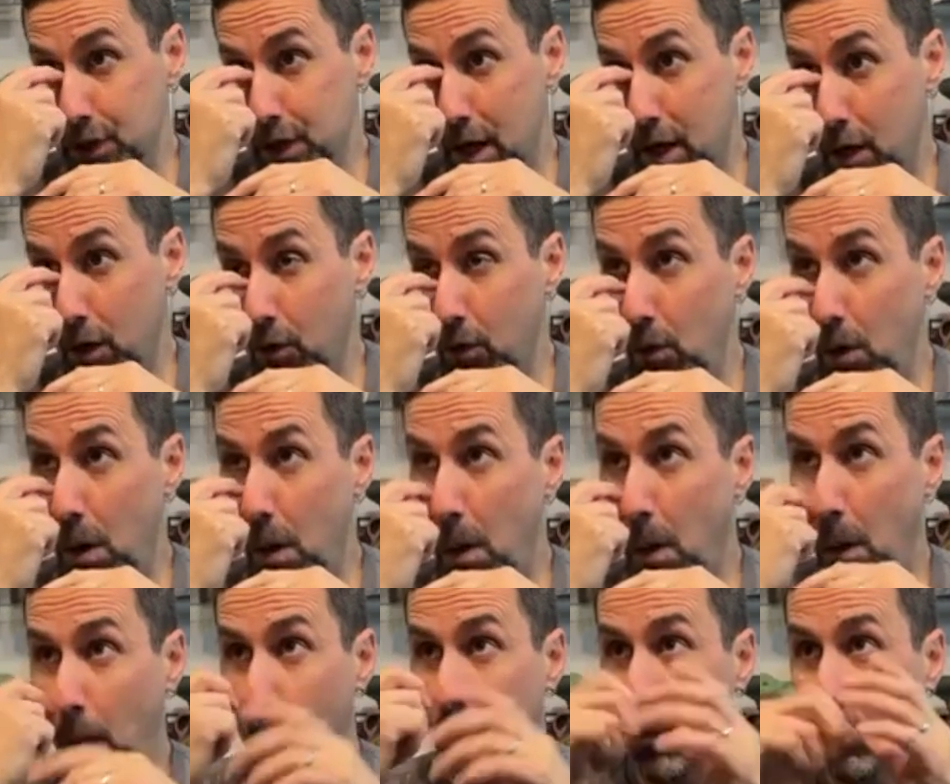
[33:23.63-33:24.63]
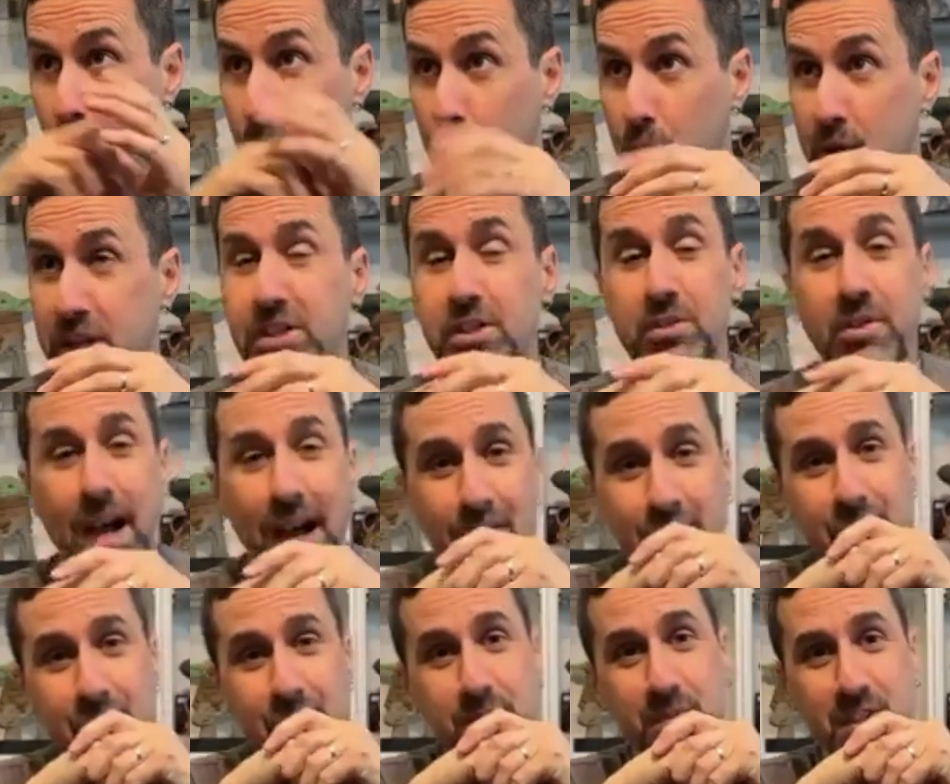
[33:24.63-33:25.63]
So, we do
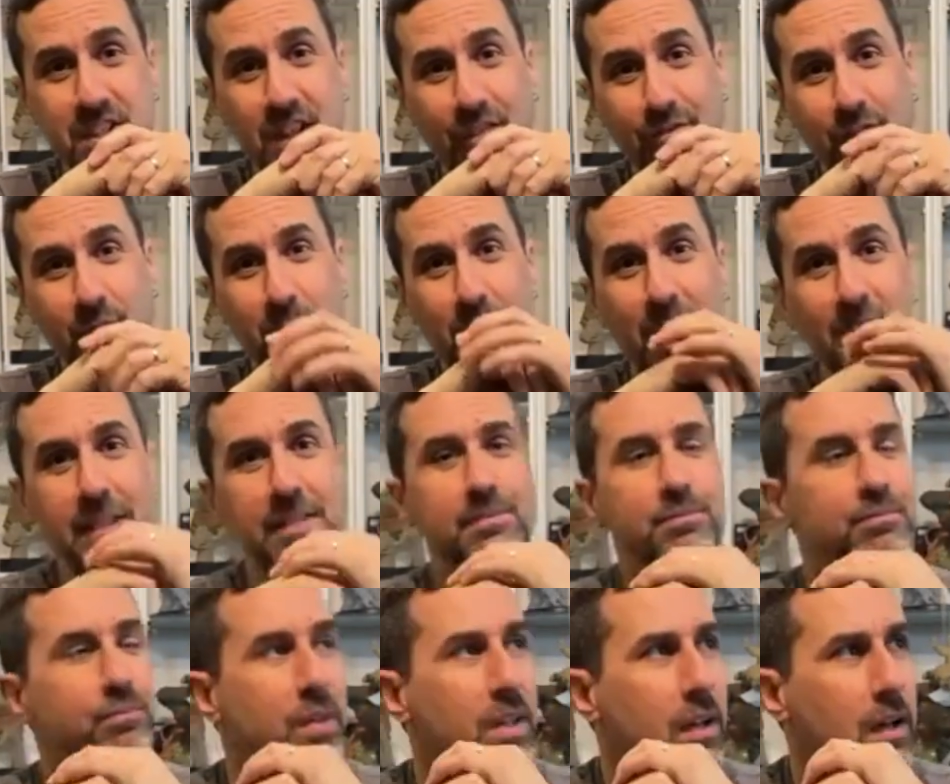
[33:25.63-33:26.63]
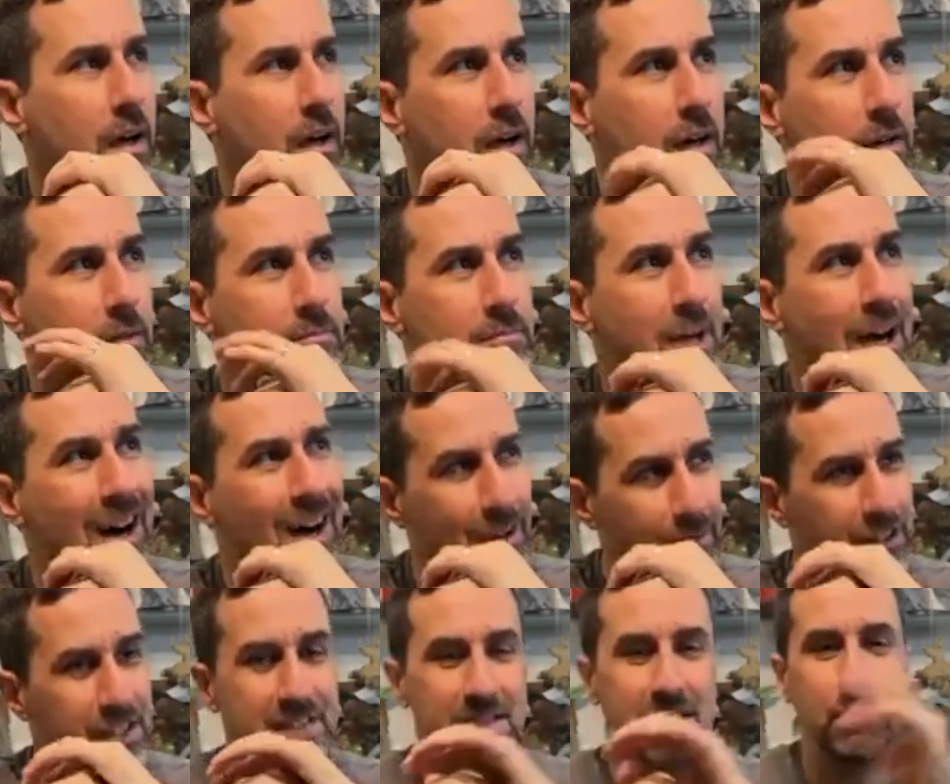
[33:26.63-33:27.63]
have some stuff in mind.
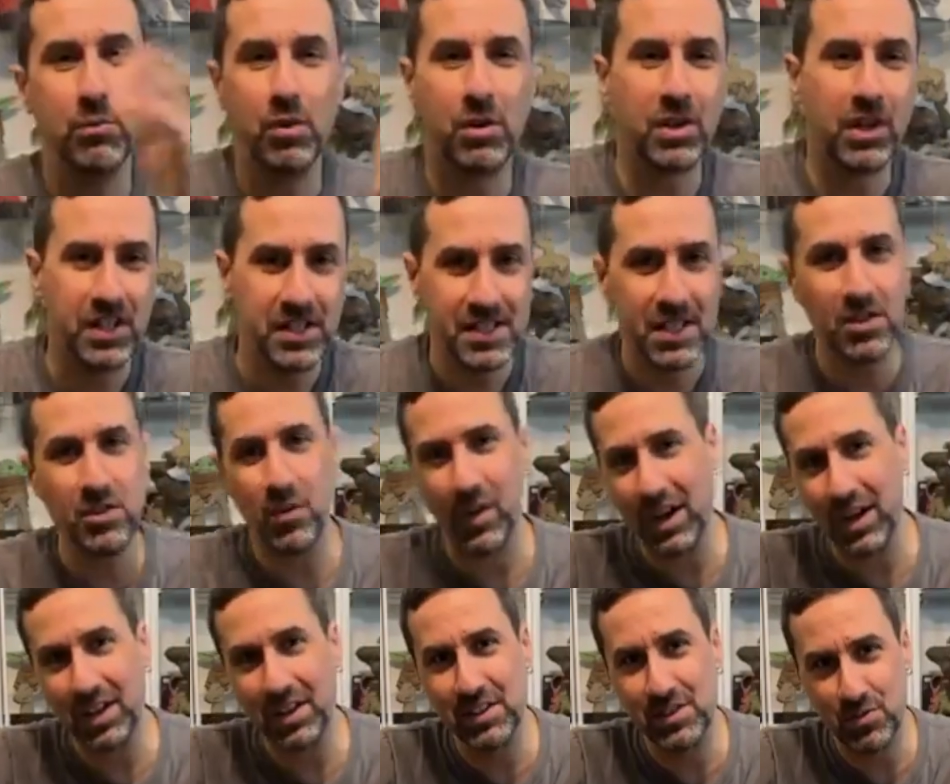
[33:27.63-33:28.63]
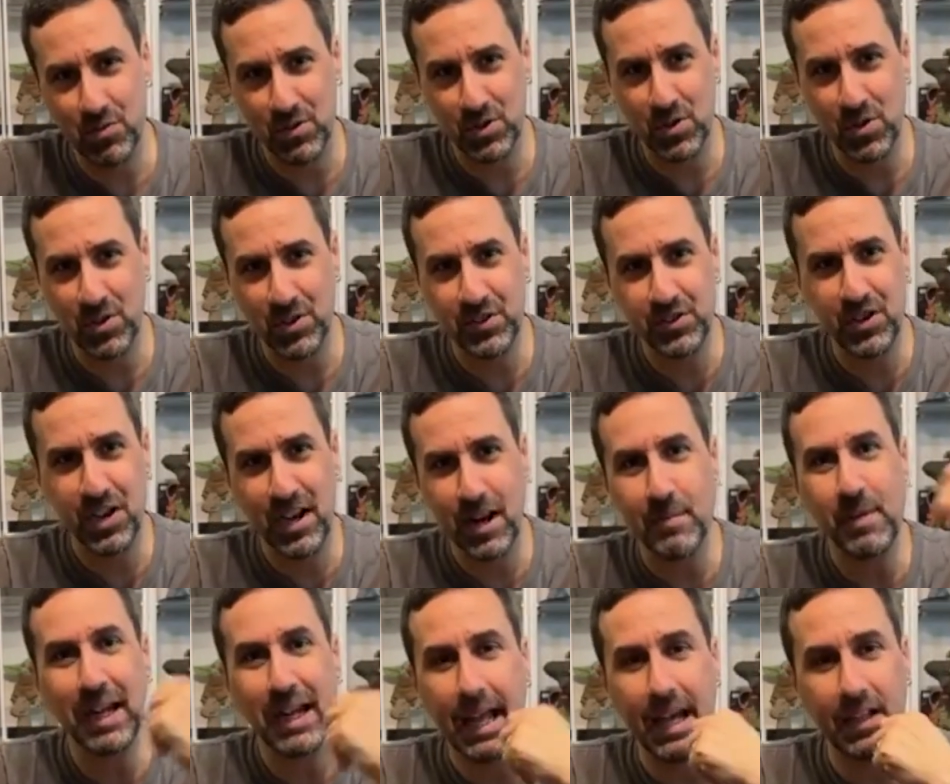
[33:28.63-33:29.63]
Obviously, we're continuing on this Return of the
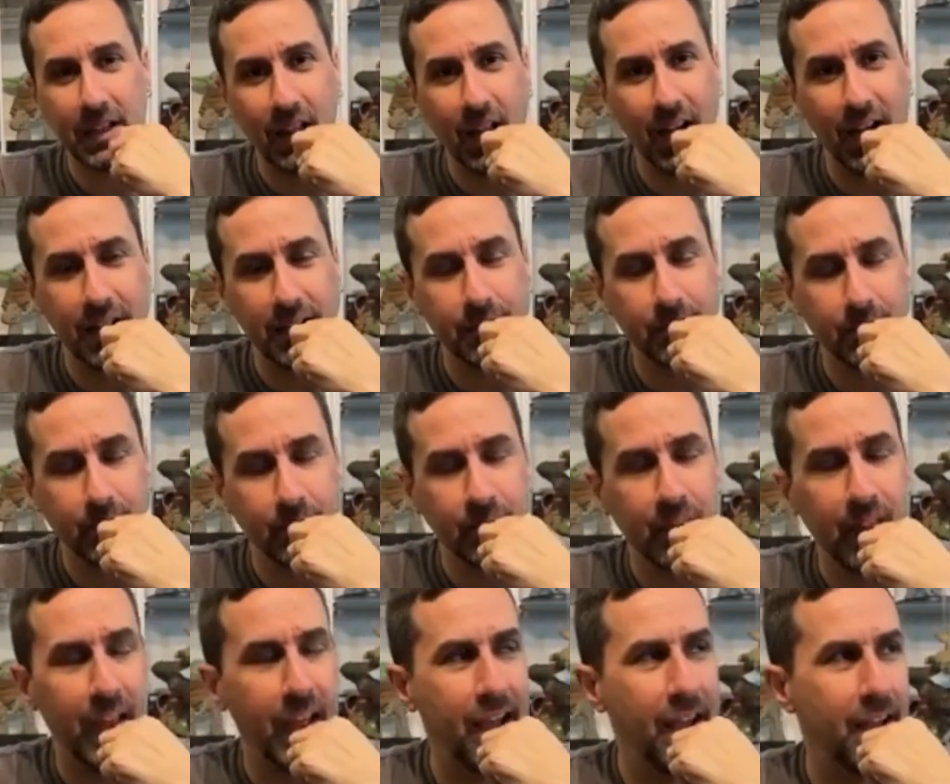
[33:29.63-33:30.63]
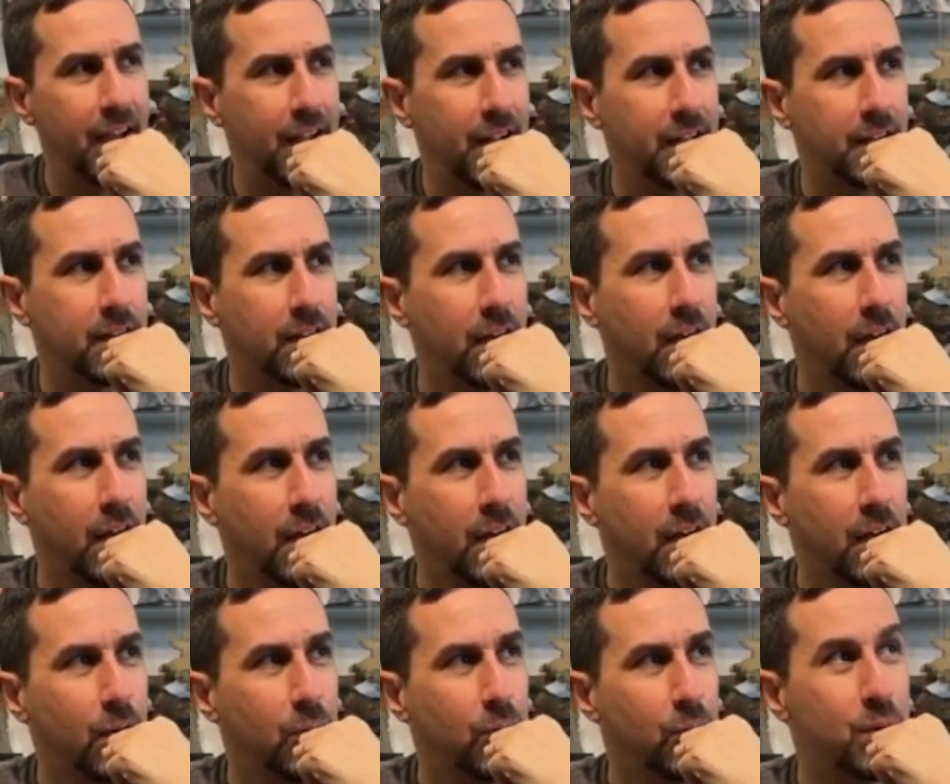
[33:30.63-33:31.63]
Jedi maquette line, and
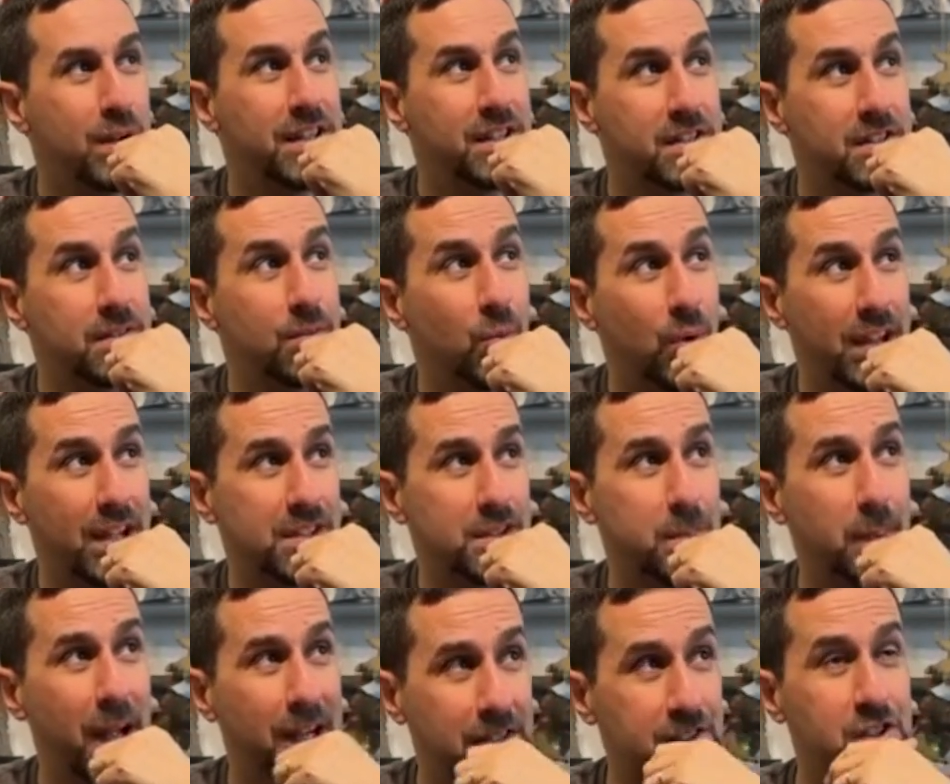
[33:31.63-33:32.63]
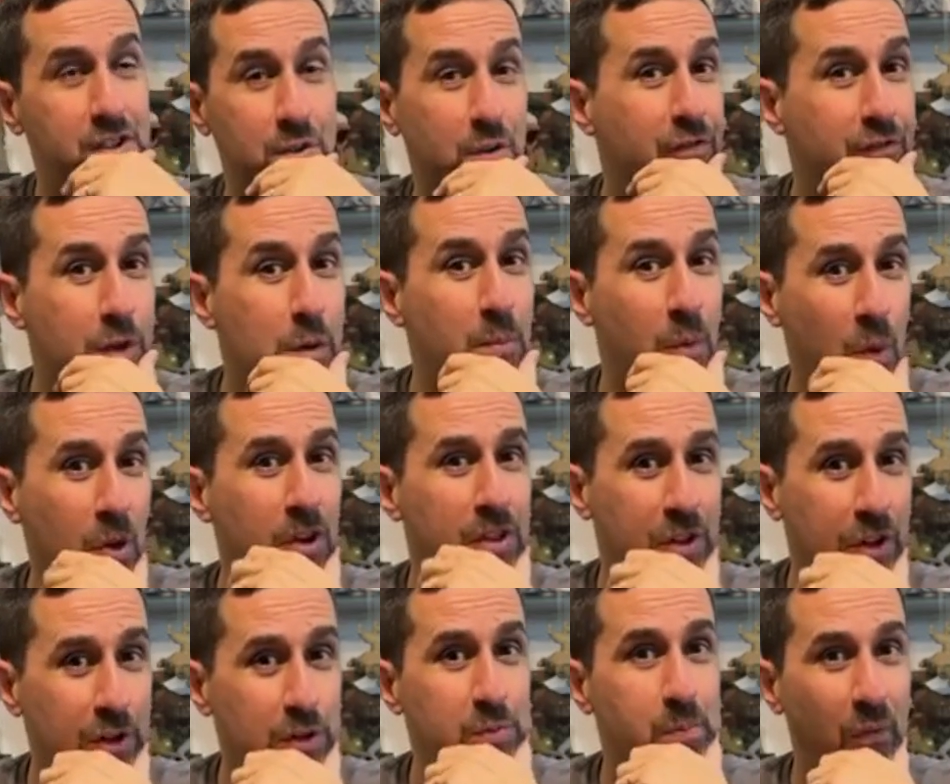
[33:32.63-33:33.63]
we expect to do a few more of
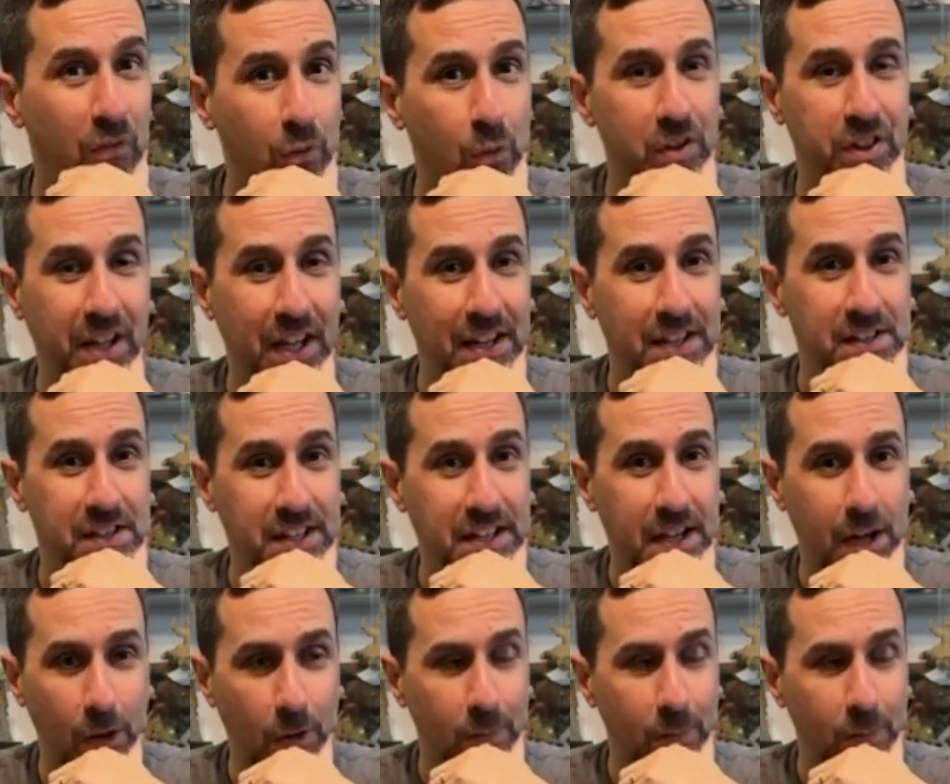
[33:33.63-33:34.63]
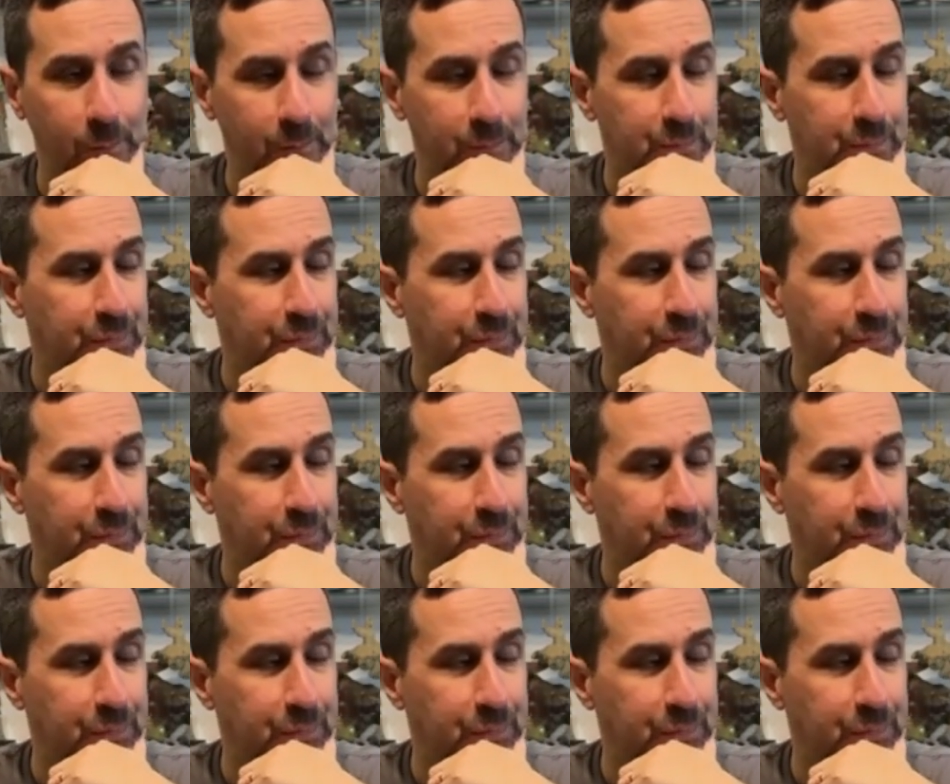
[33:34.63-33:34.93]
those before the end of the year.